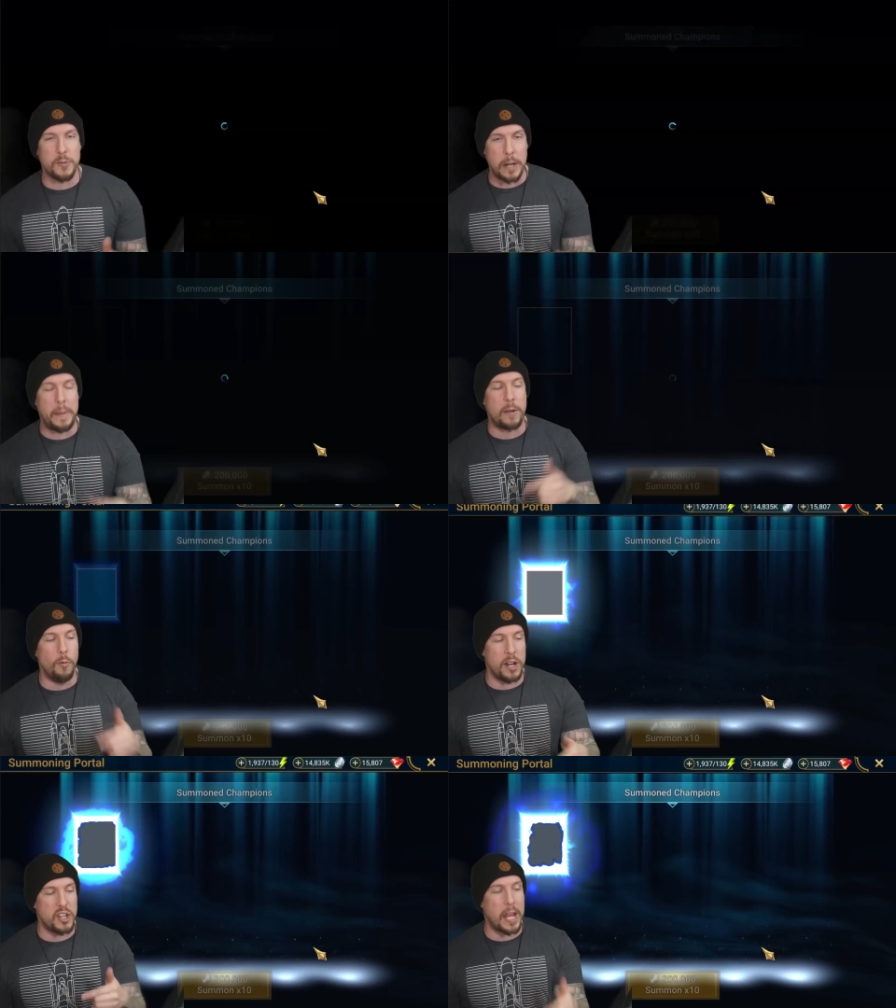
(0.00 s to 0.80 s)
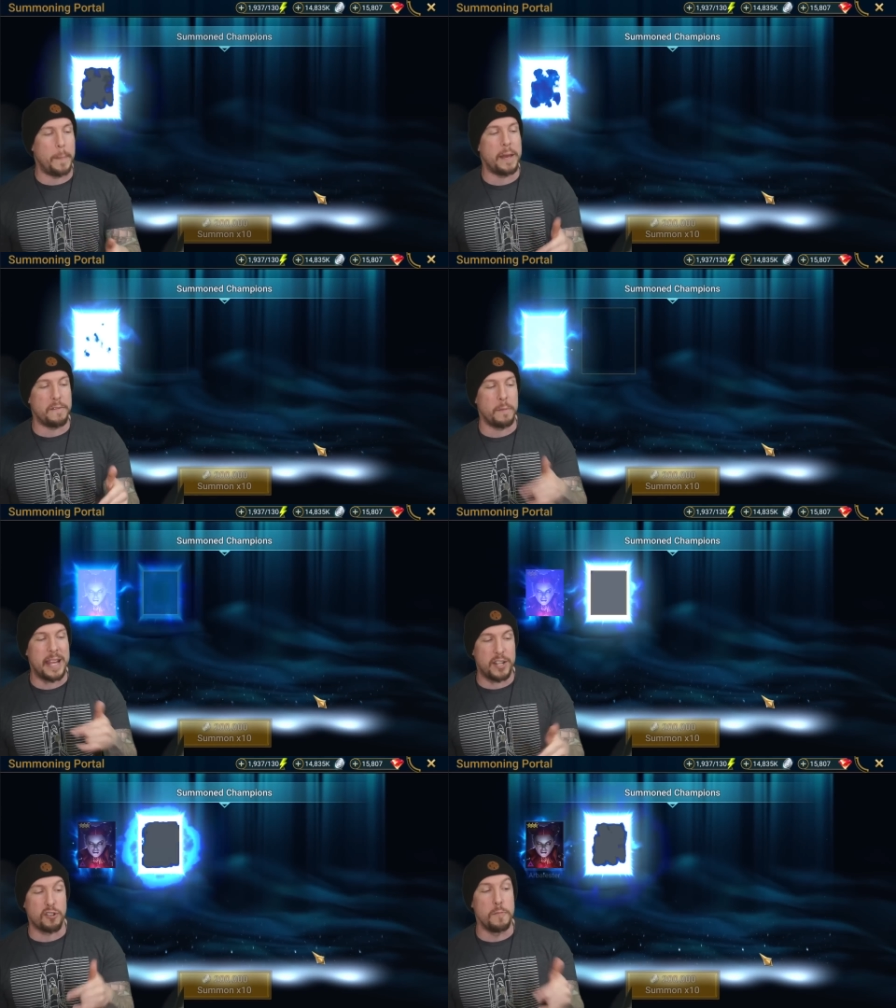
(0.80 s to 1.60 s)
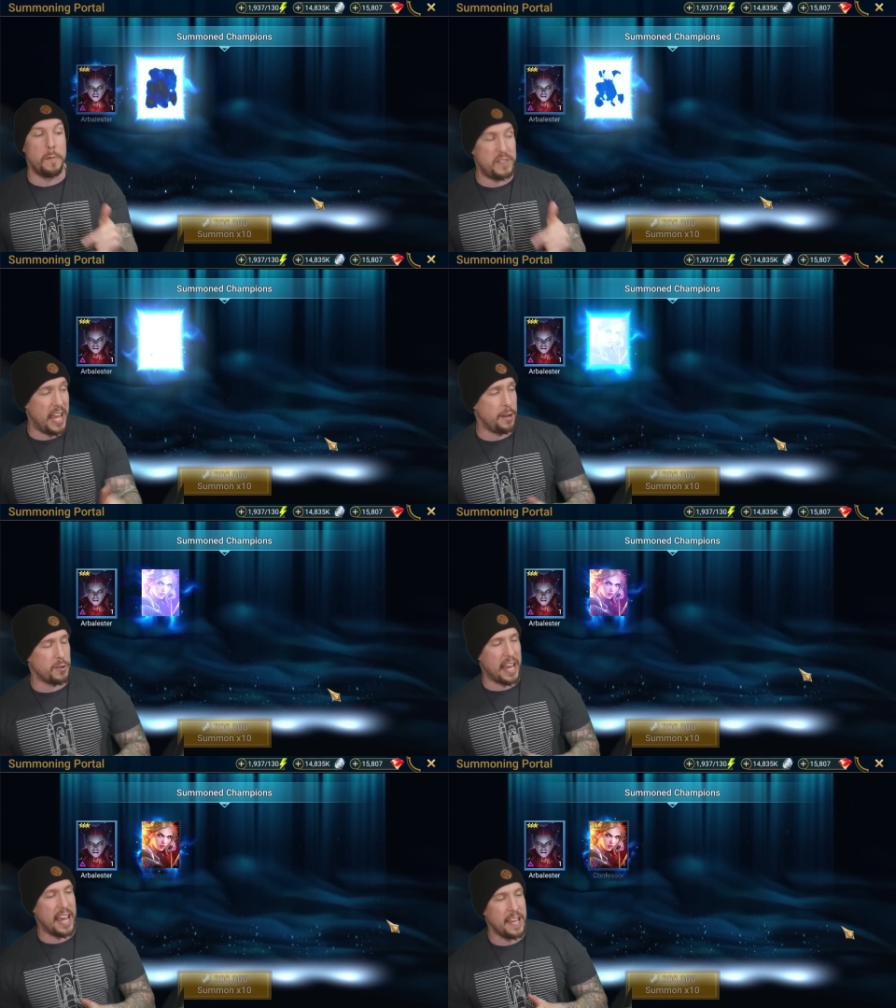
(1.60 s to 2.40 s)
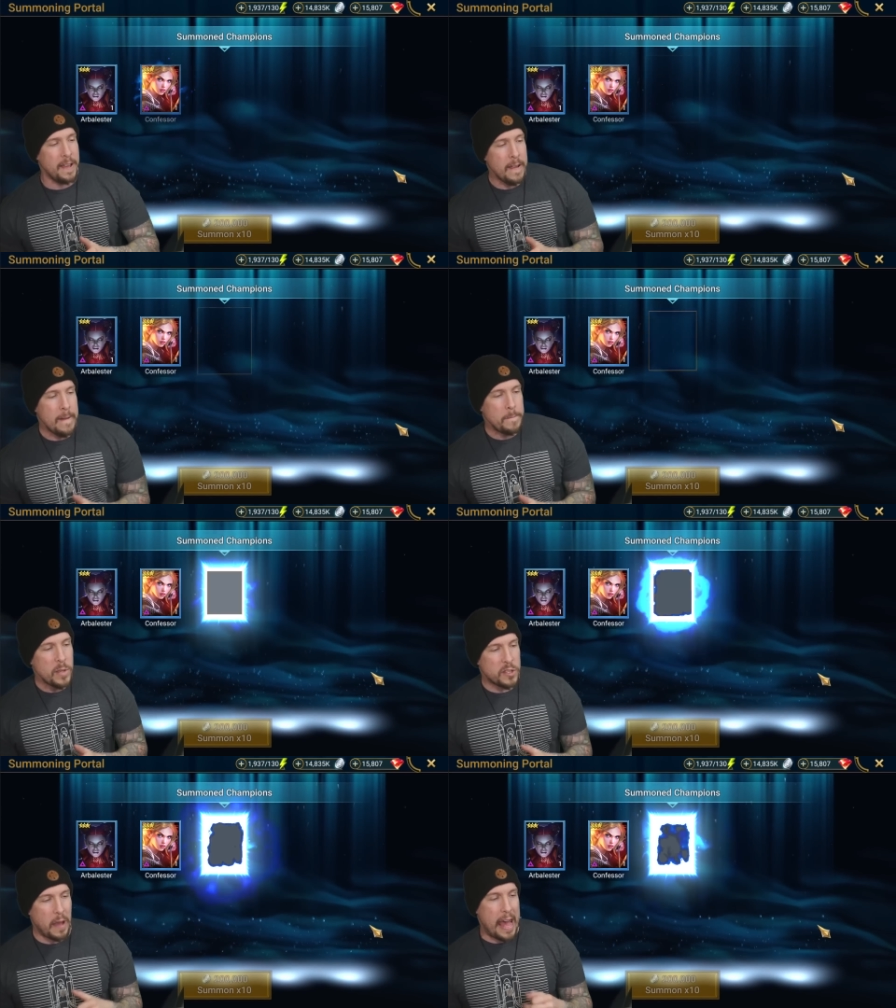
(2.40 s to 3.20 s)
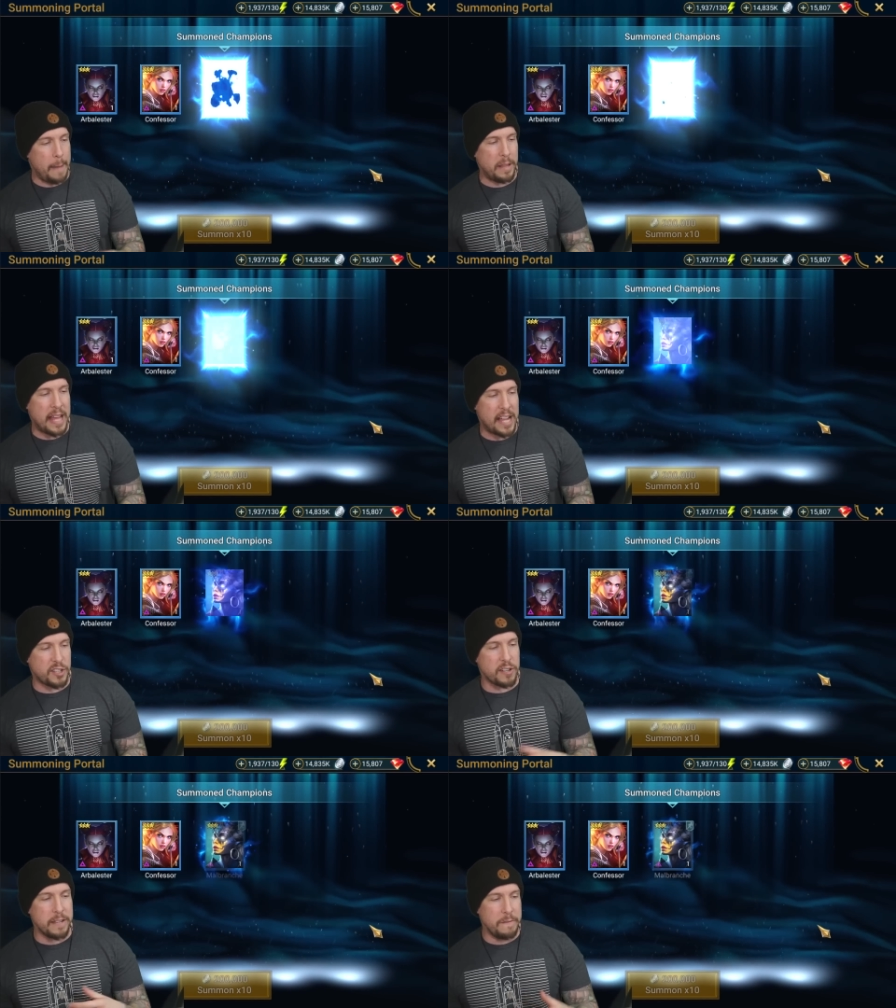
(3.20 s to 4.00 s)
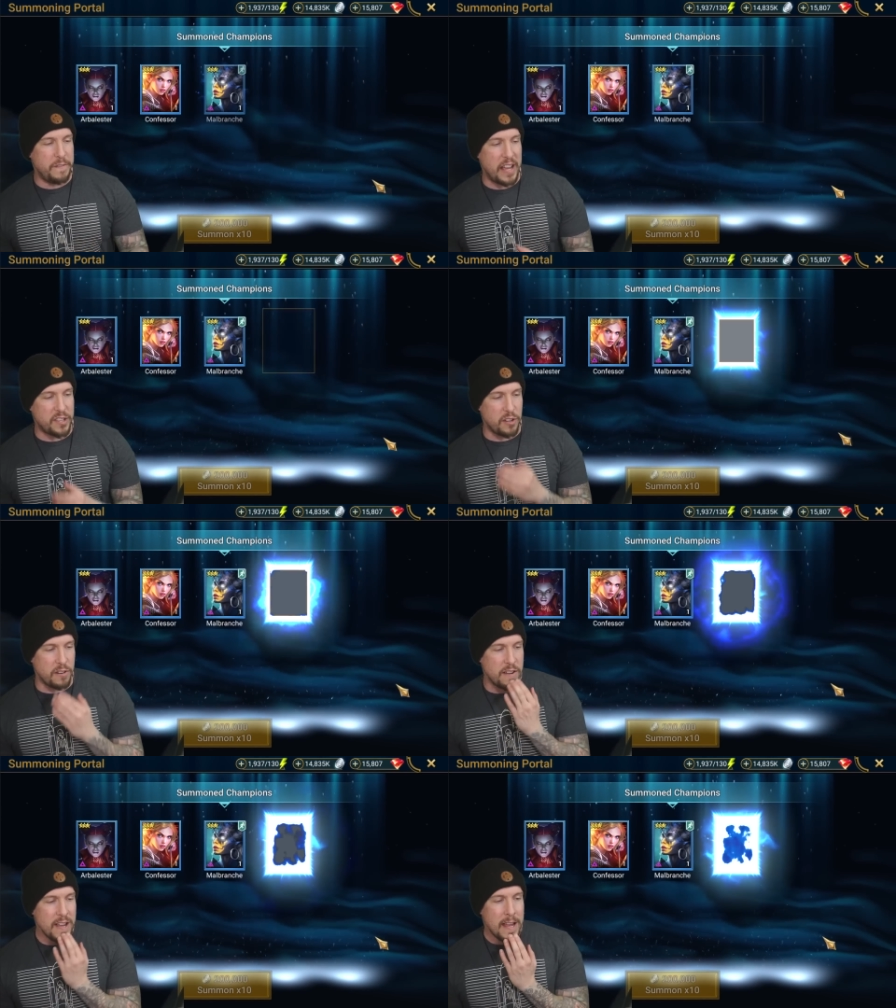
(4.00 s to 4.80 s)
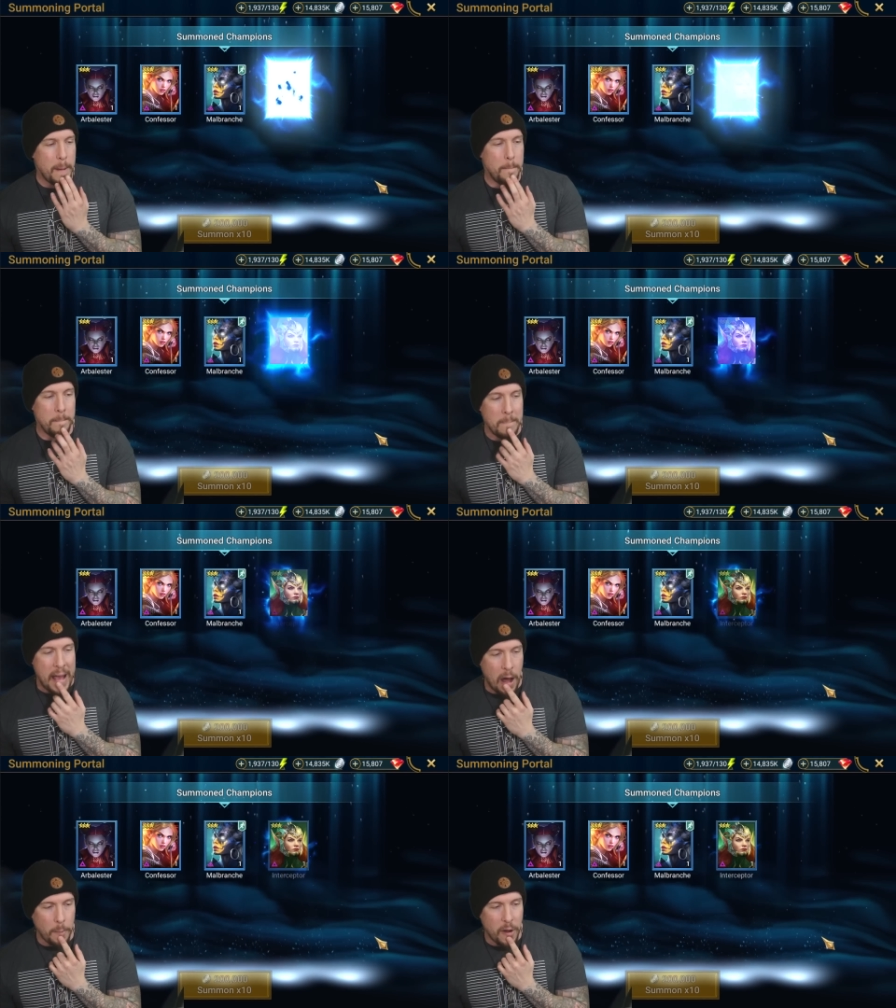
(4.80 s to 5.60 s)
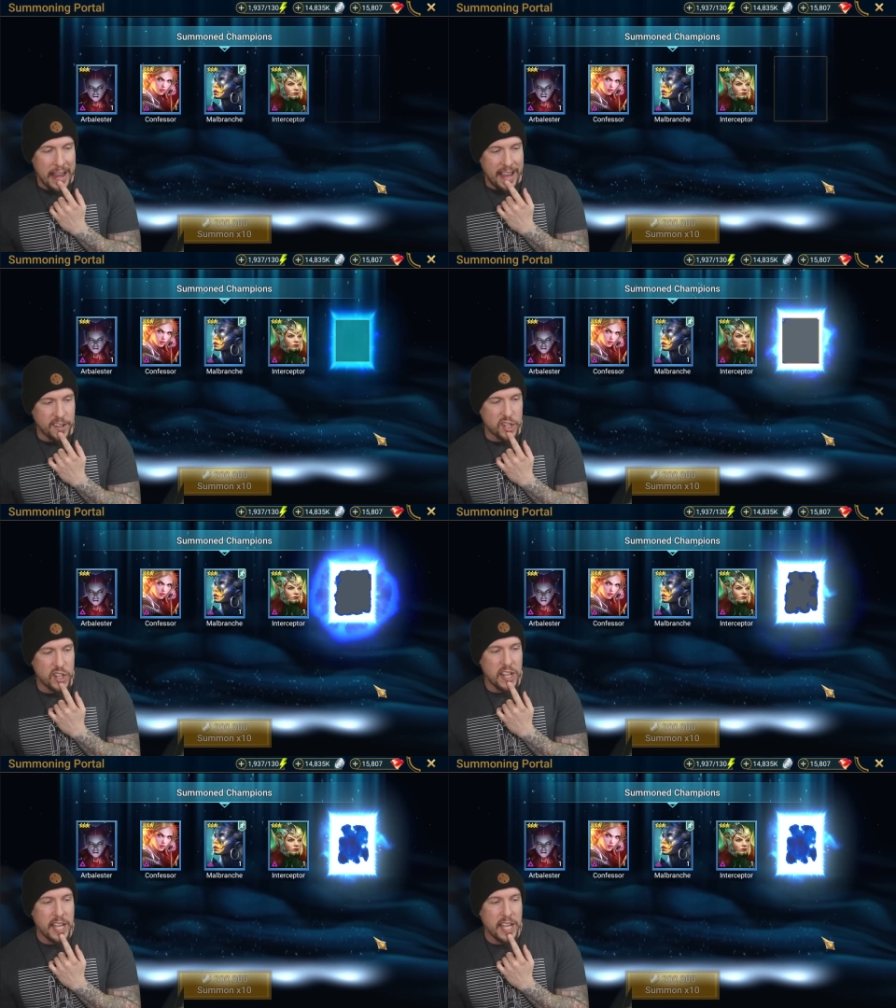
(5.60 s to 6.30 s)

we're going to pick 1 champion from each group of 10, okay? So Abalaster, Confessor, Malbranch,